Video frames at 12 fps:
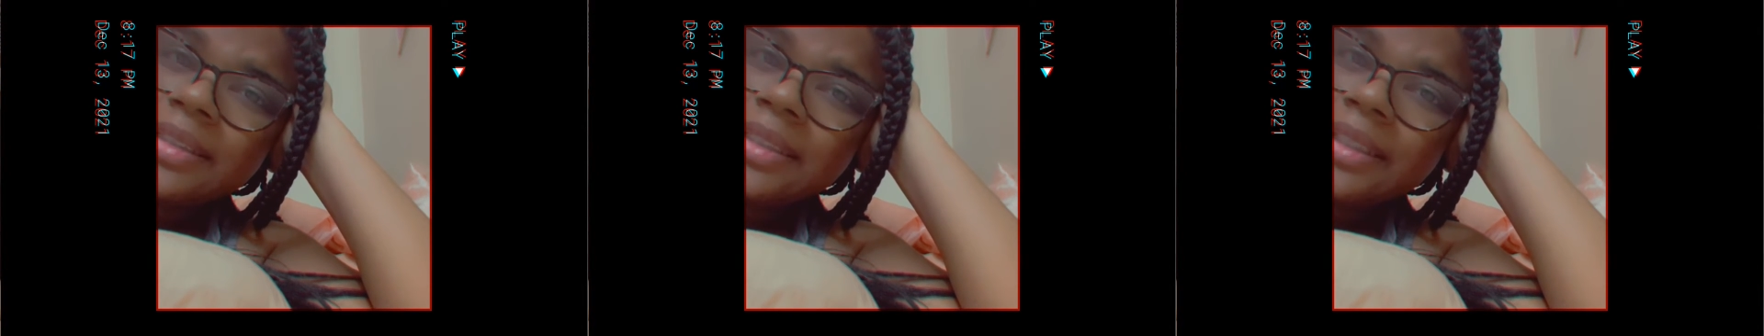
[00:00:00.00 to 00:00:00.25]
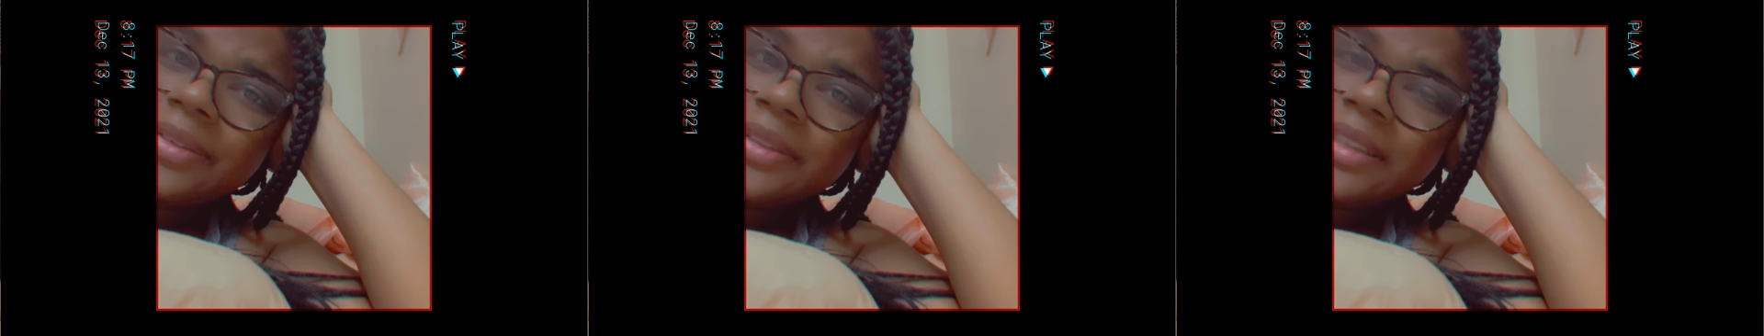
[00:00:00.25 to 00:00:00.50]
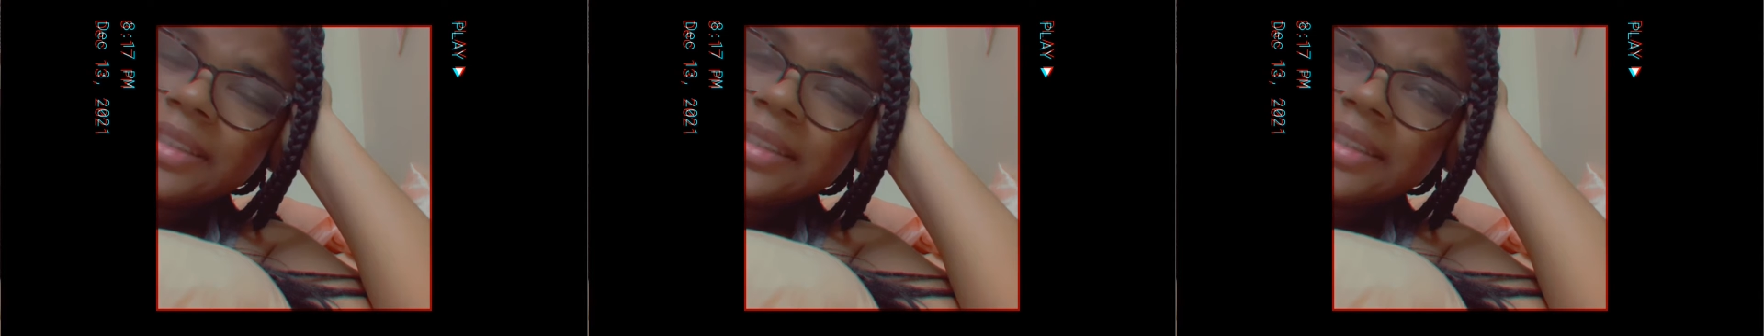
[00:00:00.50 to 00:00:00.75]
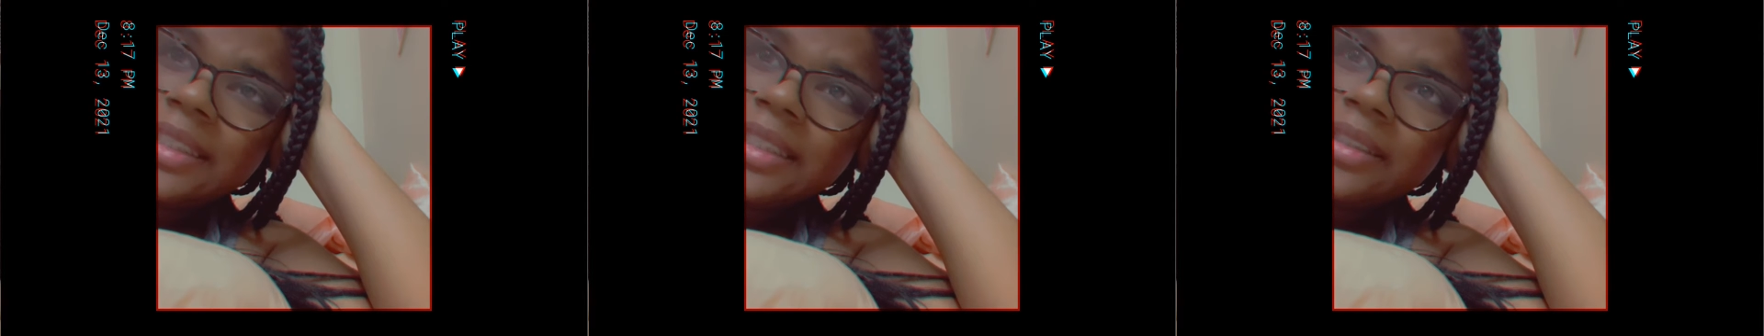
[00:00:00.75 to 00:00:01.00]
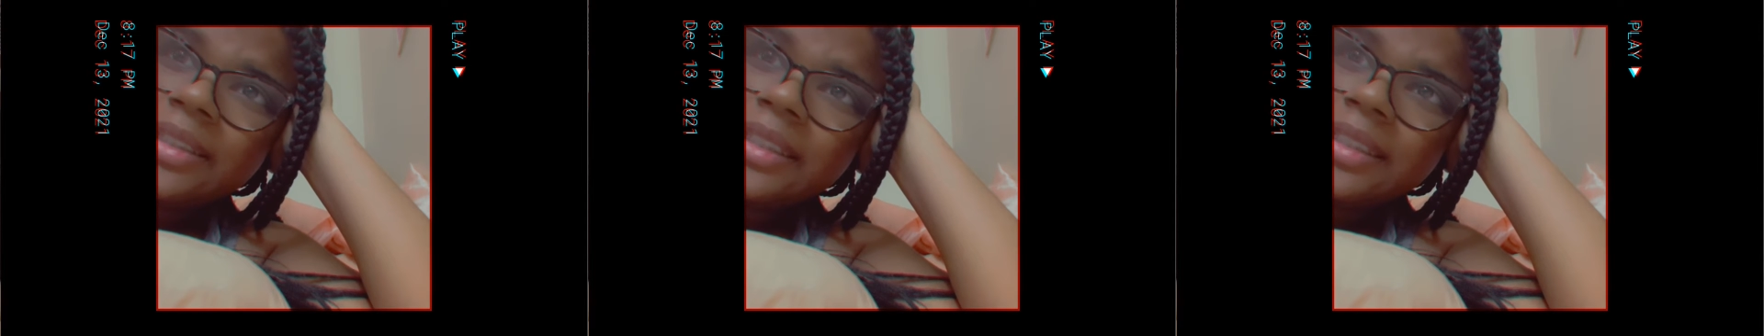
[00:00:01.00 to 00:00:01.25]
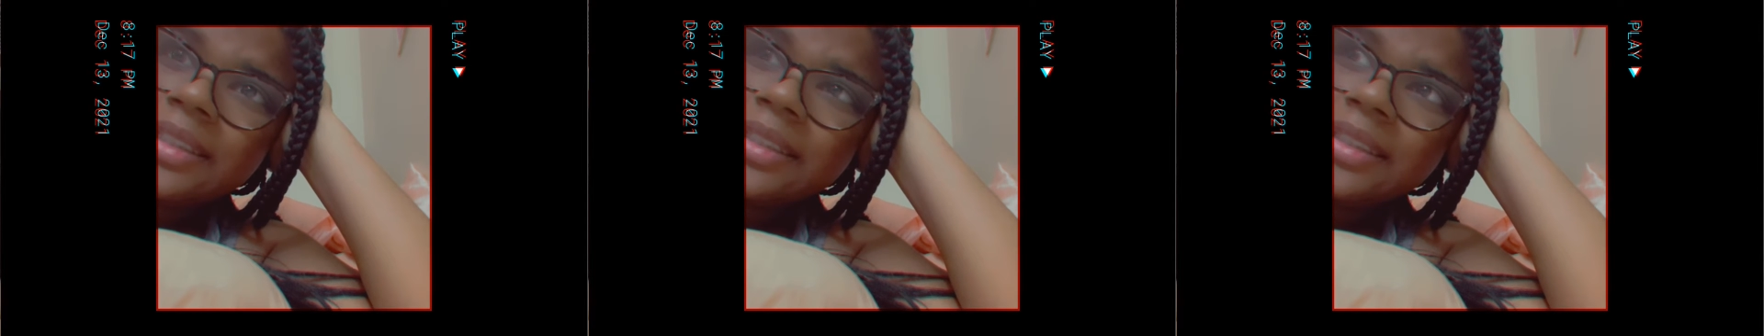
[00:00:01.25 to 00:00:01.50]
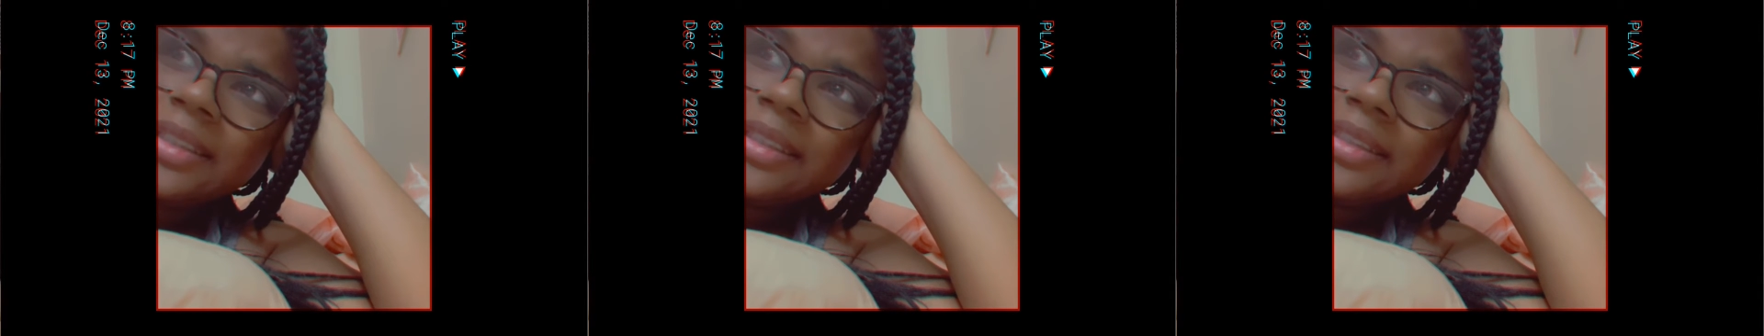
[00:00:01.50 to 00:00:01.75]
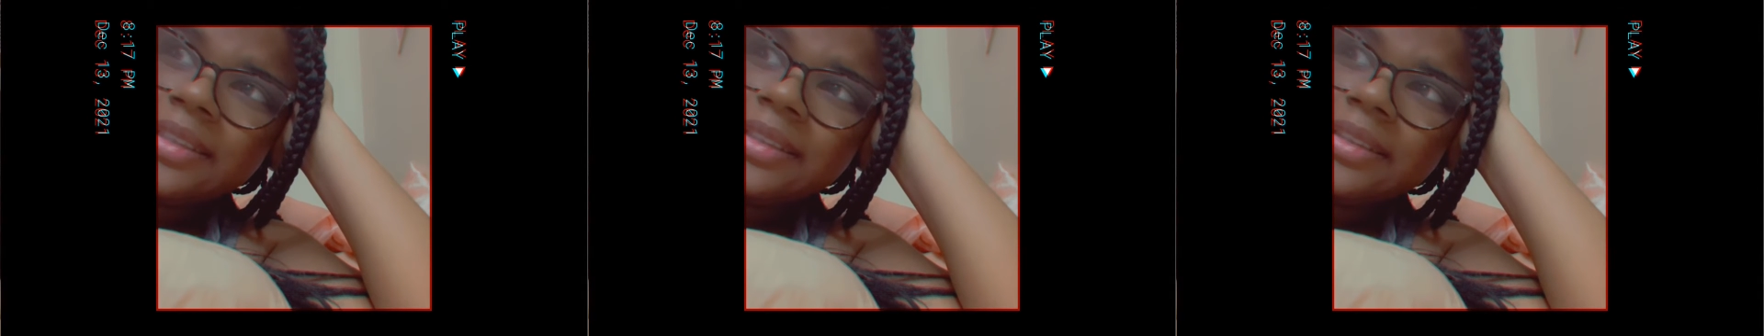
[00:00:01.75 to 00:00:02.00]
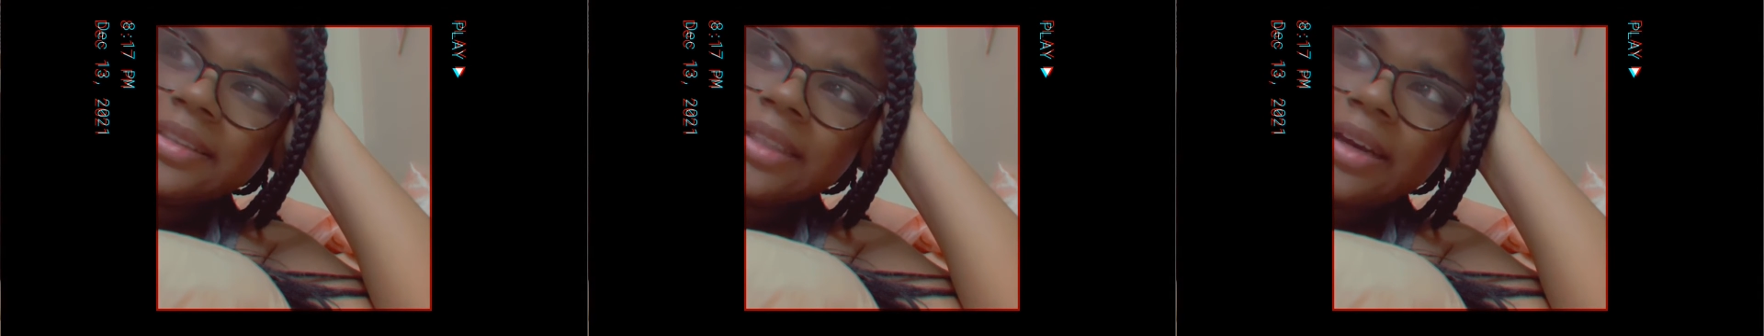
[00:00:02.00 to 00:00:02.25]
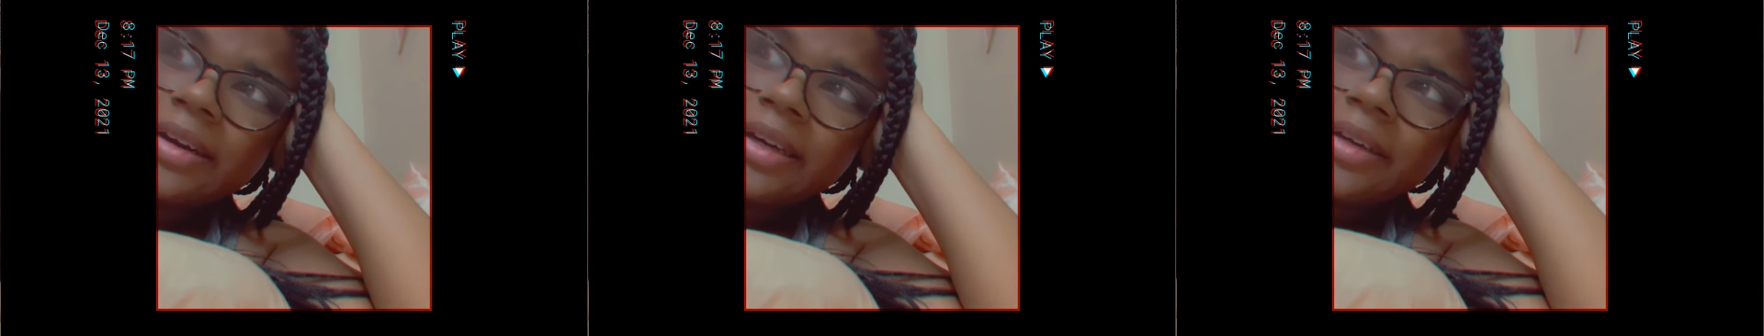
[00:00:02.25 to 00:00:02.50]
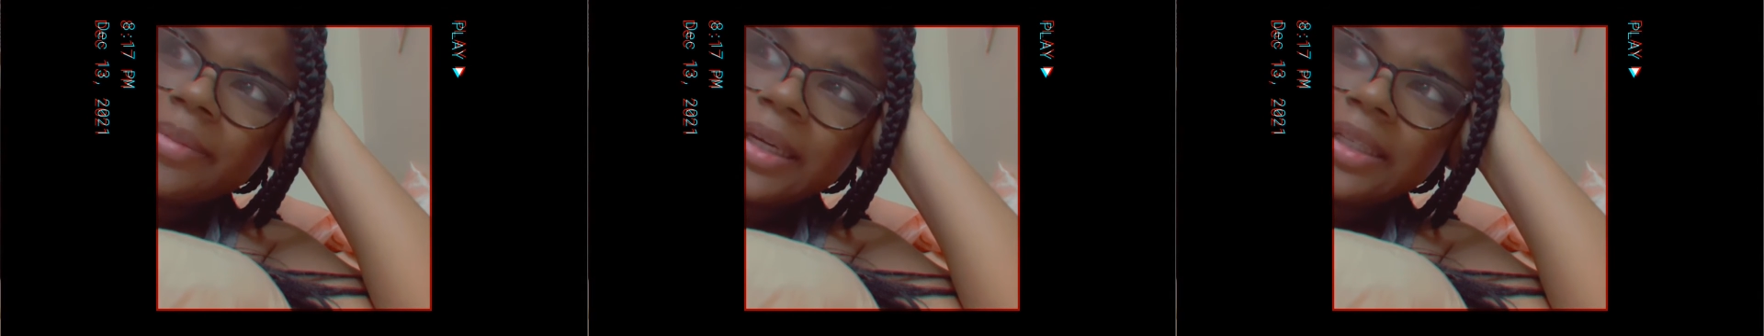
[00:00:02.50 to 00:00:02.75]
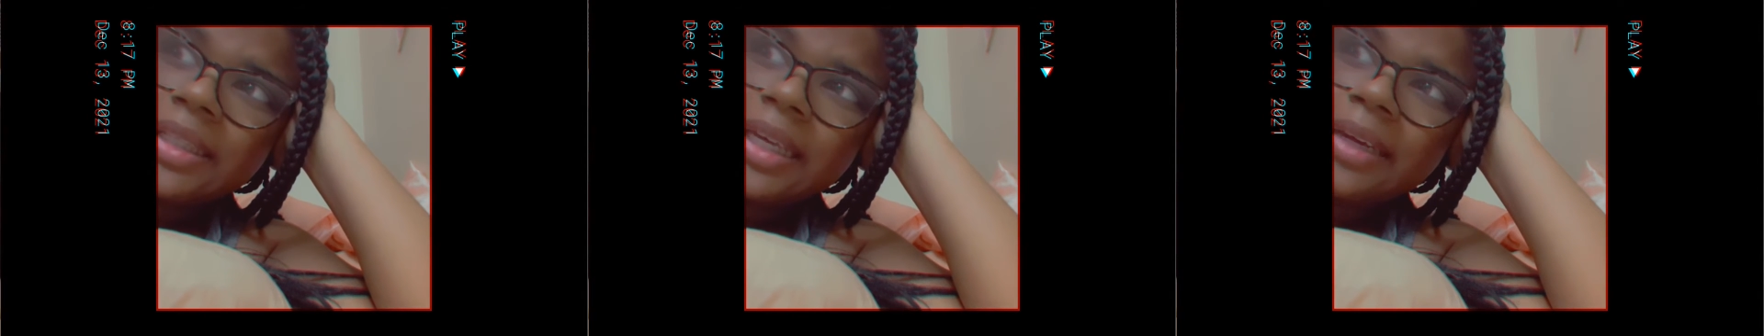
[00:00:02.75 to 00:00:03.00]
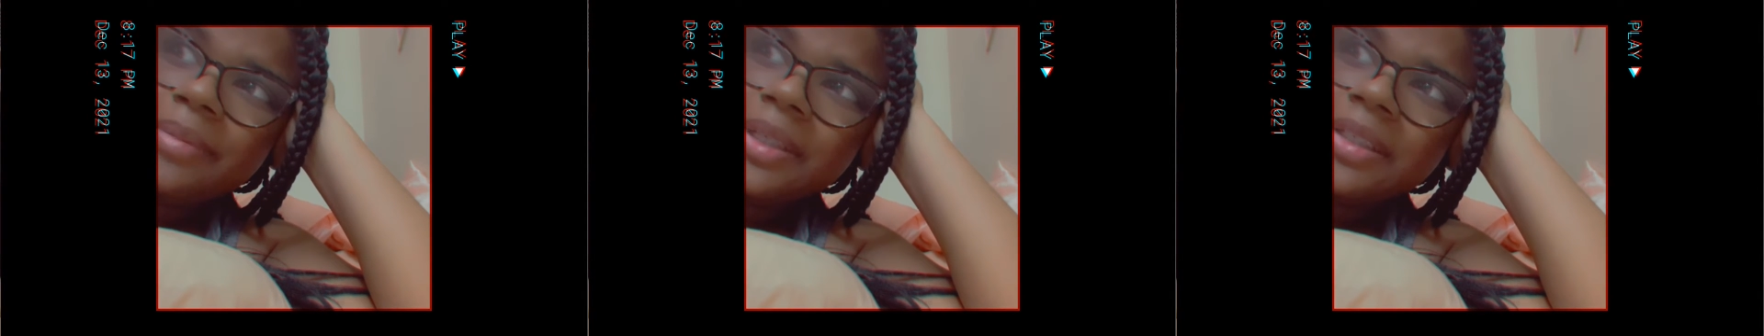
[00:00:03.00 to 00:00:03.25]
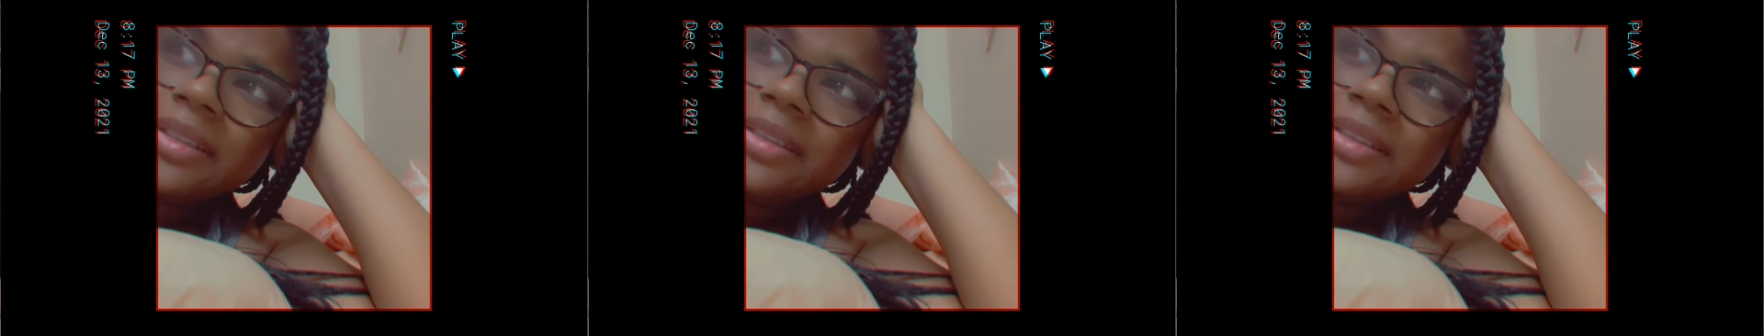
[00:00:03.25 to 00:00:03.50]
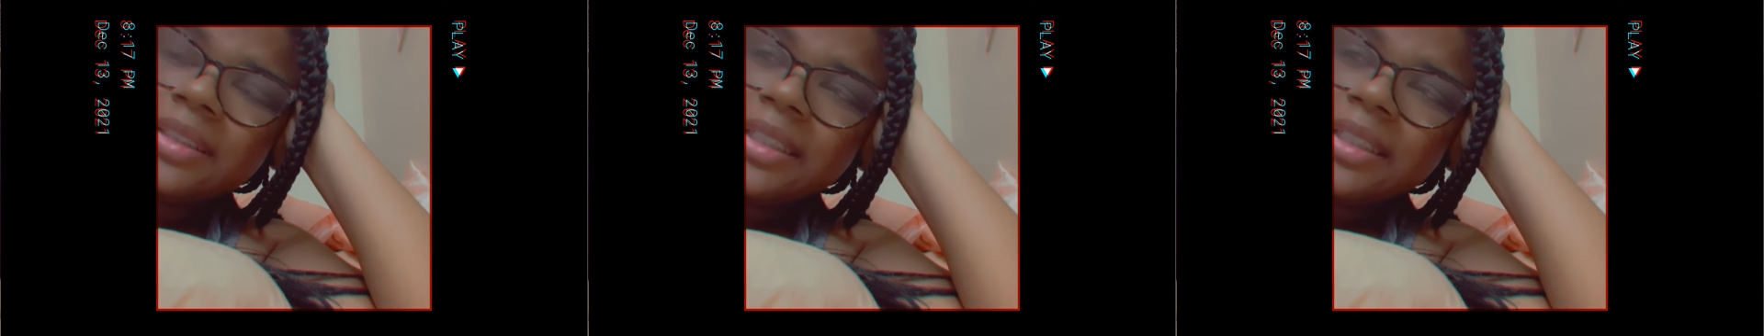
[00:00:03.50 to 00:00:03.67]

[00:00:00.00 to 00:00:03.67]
definitely sorry about that because